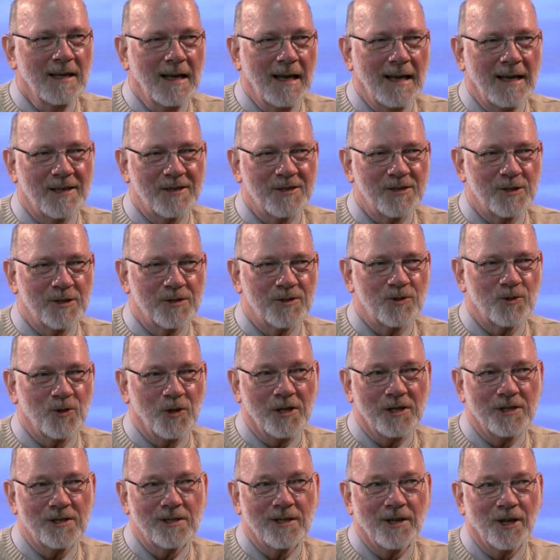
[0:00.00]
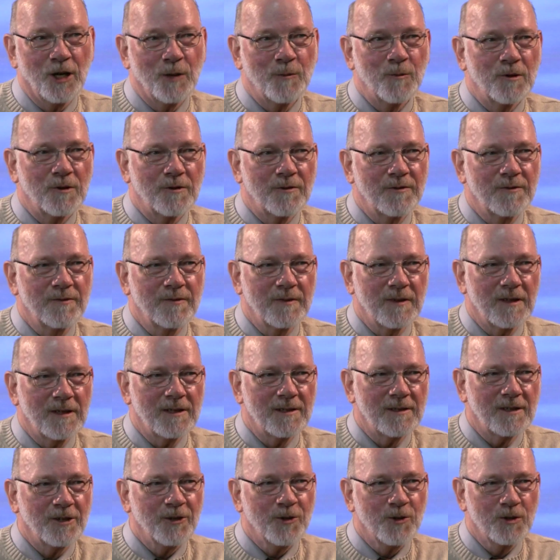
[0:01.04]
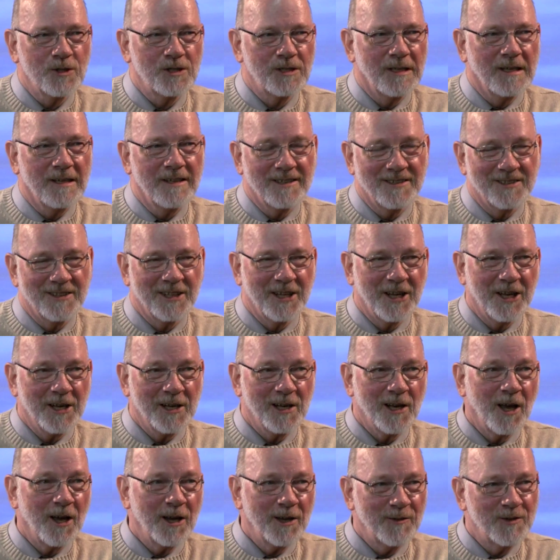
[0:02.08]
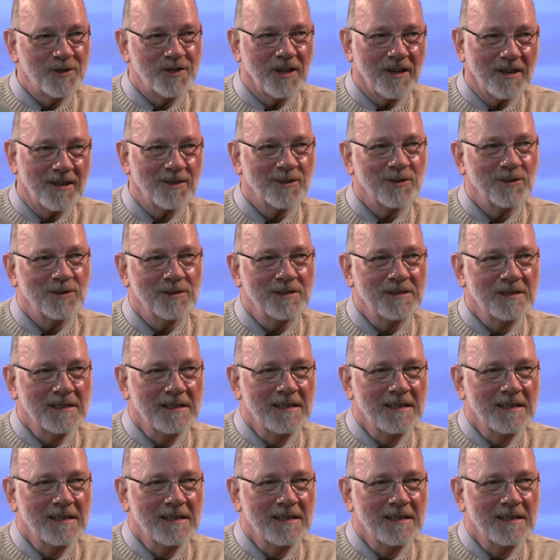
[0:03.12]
has the strange name of uh, Understanding the Gay Life Cycle